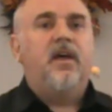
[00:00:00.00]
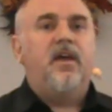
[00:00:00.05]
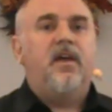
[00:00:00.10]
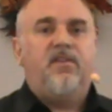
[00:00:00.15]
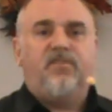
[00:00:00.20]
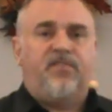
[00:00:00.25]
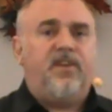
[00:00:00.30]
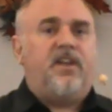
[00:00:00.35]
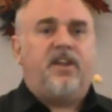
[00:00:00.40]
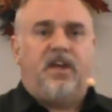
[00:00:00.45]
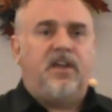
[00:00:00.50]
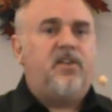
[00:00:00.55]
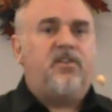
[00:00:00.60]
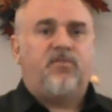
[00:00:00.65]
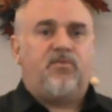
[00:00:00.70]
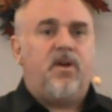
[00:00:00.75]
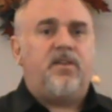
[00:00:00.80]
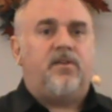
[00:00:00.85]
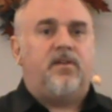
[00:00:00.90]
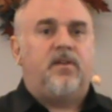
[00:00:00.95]
He said, it
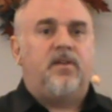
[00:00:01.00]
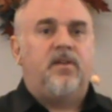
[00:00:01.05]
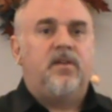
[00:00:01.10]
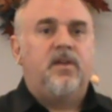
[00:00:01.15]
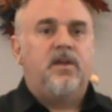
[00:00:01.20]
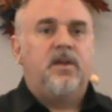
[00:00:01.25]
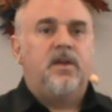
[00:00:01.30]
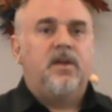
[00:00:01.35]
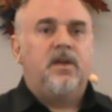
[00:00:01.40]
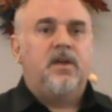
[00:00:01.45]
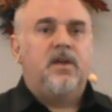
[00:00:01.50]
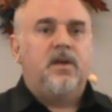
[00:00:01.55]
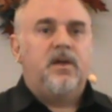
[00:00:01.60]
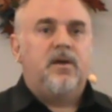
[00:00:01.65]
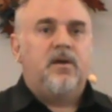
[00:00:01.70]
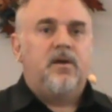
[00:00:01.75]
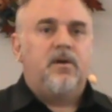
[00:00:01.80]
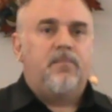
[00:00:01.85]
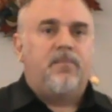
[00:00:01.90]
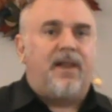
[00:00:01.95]
is written.
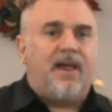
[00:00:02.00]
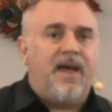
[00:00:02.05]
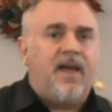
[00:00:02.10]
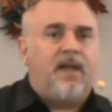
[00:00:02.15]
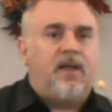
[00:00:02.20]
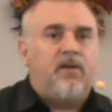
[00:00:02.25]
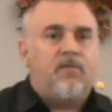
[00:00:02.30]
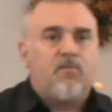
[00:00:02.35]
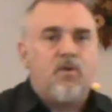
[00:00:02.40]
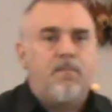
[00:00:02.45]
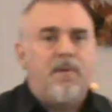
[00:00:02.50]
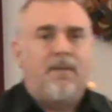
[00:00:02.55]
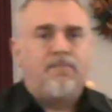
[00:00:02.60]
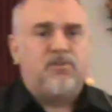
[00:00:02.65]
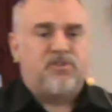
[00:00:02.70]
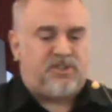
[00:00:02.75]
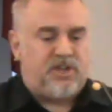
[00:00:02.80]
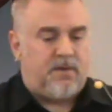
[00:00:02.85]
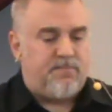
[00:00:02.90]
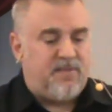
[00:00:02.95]
But hey,
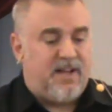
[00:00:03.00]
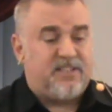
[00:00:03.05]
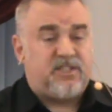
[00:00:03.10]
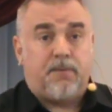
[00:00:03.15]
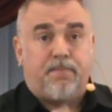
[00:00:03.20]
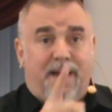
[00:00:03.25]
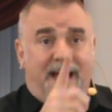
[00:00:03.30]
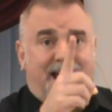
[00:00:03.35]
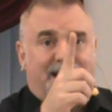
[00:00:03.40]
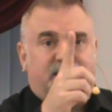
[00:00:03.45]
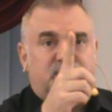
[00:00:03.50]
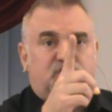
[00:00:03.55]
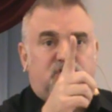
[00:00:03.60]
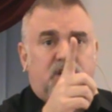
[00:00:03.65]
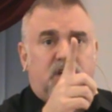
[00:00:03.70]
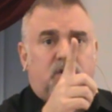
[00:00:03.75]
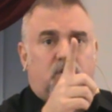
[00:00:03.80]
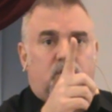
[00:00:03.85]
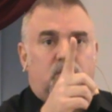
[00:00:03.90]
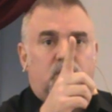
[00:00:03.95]
remember something, that's a package
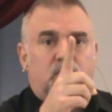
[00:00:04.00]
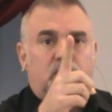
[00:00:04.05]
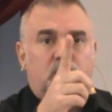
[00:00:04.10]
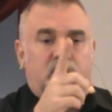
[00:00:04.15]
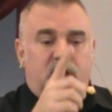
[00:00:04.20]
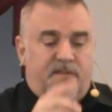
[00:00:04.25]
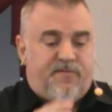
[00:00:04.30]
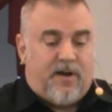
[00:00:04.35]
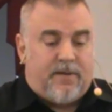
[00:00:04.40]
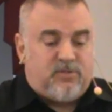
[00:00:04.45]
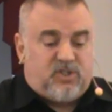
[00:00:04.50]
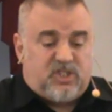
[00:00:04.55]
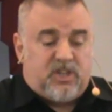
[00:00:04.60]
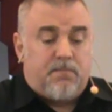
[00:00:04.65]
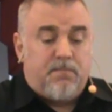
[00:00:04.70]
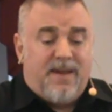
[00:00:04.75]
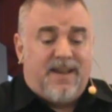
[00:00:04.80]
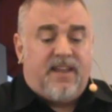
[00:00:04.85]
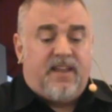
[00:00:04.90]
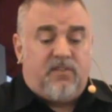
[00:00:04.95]
deal. If I'm
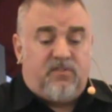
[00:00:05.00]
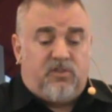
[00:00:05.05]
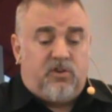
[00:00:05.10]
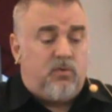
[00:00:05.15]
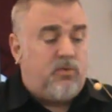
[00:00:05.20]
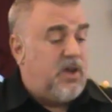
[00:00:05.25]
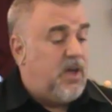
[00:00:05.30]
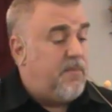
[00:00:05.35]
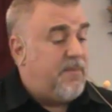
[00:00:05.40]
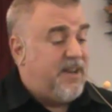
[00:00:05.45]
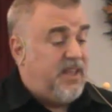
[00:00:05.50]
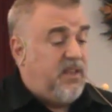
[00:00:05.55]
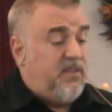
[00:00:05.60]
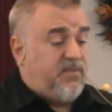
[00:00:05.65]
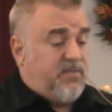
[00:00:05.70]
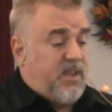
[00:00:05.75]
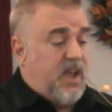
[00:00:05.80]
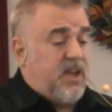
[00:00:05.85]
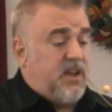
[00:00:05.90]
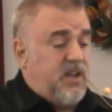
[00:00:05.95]
submitting to him and
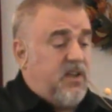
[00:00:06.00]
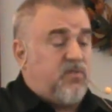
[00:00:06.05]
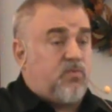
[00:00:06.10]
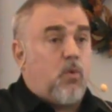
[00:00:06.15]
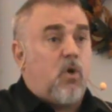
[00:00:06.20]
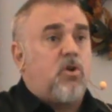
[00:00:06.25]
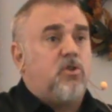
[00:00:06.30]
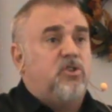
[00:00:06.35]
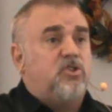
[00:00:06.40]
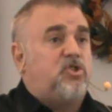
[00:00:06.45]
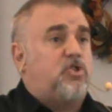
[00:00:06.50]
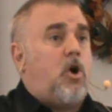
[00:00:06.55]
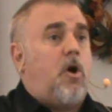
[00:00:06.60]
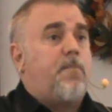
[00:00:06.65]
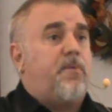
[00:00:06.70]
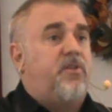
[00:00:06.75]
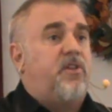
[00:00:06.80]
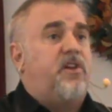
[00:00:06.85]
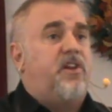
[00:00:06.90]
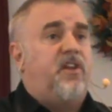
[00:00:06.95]
he's saying his word is
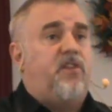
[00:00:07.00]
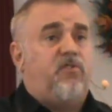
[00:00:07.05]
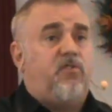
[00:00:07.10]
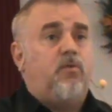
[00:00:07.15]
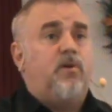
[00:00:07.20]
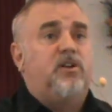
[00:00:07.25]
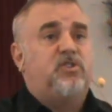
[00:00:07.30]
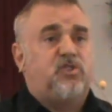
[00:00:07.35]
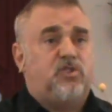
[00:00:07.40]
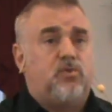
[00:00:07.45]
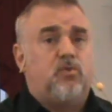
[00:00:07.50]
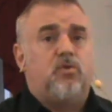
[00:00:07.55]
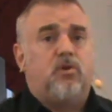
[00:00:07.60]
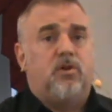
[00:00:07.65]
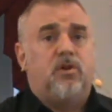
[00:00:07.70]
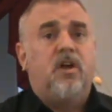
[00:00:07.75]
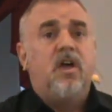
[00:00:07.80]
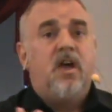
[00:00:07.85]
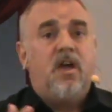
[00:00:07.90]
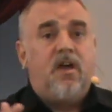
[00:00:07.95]
sharper than any two-edged
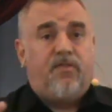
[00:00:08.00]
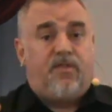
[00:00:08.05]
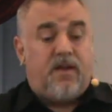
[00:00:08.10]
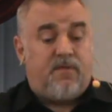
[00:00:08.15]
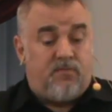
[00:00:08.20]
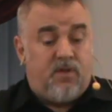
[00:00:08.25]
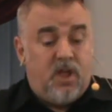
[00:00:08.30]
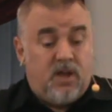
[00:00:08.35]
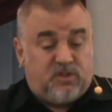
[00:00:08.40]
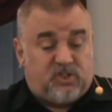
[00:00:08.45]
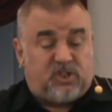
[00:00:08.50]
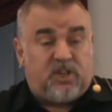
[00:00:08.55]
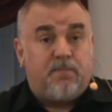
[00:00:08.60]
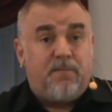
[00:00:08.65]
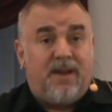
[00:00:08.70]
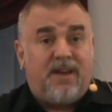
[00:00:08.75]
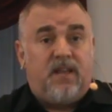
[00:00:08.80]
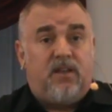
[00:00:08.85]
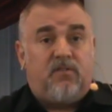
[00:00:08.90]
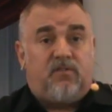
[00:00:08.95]
sword, then
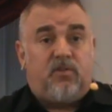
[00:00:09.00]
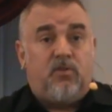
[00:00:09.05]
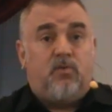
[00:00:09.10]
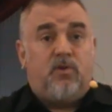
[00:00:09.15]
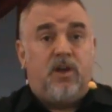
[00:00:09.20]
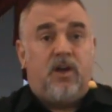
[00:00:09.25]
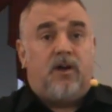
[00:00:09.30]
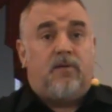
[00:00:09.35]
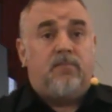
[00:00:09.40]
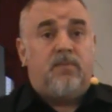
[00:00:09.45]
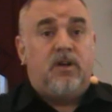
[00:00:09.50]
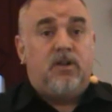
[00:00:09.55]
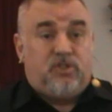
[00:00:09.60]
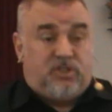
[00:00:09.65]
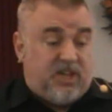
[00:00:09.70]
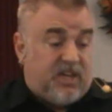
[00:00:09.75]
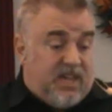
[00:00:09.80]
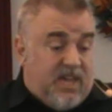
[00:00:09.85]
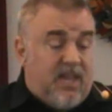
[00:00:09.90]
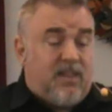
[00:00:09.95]
submitting to him
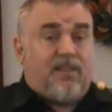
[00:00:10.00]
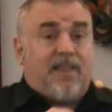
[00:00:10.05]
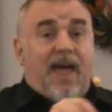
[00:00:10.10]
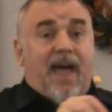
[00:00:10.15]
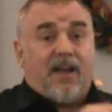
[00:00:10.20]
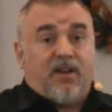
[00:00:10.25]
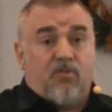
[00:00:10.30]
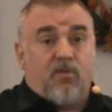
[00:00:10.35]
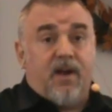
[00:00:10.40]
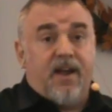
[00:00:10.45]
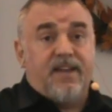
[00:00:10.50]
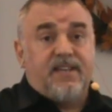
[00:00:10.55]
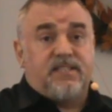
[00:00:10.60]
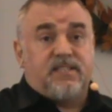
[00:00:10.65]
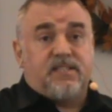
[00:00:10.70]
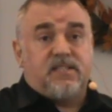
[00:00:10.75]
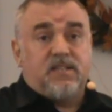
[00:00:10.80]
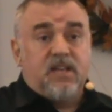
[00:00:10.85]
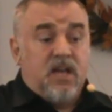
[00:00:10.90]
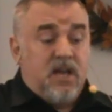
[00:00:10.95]
to get that
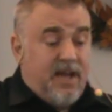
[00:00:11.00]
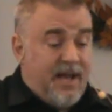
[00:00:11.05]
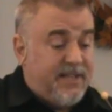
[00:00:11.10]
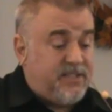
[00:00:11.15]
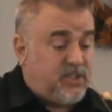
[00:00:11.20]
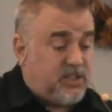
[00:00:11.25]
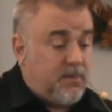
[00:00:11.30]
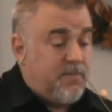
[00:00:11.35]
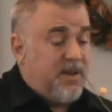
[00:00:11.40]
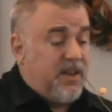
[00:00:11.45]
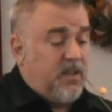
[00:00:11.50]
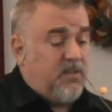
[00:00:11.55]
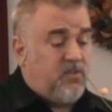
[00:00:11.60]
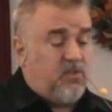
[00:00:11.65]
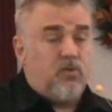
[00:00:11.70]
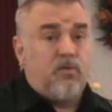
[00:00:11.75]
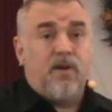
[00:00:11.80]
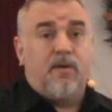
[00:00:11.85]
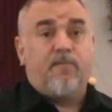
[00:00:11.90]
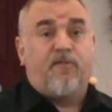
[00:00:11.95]
grace and submitting
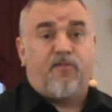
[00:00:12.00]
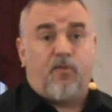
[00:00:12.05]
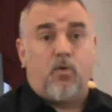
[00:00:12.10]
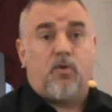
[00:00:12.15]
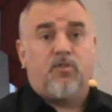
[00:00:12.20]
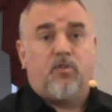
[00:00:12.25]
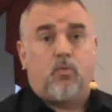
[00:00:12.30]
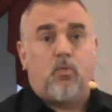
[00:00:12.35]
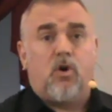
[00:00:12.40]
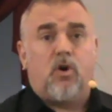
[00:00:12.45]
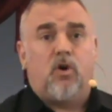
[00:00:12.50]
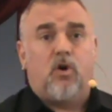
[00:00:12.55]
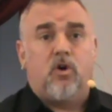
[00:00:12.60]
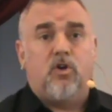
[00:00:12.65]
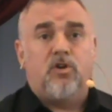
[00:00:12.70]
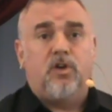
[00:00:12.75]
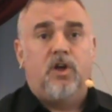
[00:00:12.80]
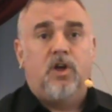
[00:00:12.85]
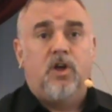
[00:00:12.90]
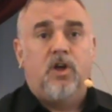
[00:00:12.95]
to him for the
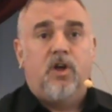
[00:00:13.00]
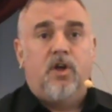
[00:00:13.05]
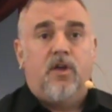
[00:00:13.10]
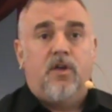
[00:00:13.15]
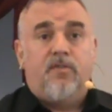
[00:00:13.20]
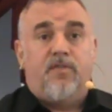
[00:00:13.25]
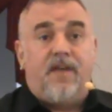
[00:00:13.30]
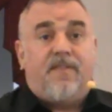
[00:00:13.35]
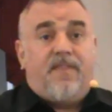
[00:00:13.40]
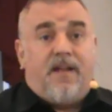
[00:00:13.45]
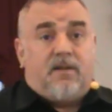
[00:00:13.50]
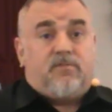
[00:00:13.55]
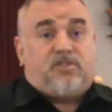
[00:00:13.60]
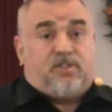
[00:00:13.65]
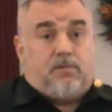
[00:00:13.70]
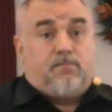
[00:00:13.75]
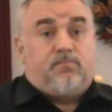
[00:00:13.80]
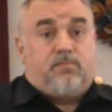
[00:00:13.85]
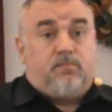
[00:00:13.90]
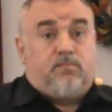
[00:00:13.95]
word then there's
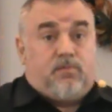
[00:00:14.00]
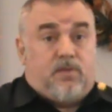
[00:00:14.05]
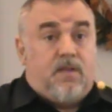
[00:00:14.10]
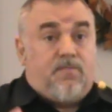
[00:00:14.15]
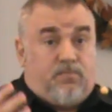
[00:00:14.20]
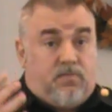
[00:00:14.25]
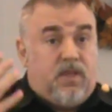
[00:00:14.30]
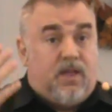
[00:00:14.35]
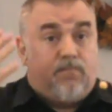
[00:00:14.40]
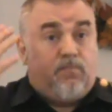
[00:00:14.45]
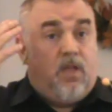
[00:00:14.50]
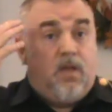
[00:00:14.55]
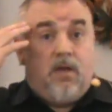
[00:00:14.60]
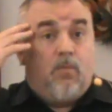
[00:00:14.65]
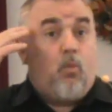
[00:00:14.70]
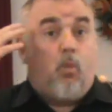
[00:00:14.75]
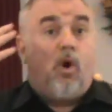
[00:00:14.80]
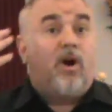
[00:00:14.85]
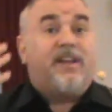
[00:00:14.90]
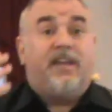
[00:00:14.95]
some,
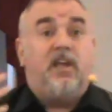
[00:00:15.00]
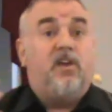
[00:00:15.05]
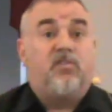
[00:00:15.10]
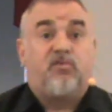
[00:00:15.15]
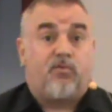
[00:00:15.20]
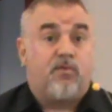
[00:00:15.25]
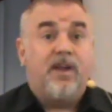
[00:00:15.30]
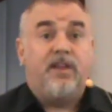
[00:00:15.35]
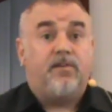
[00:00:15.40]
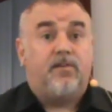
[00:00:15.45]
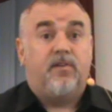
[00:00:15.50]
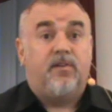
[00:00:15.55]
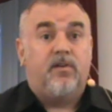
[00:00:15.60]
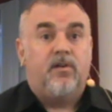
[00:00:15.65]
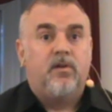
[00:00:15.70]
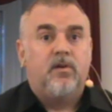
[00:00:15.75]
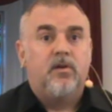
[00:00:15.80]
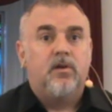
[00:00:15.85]
then what is written?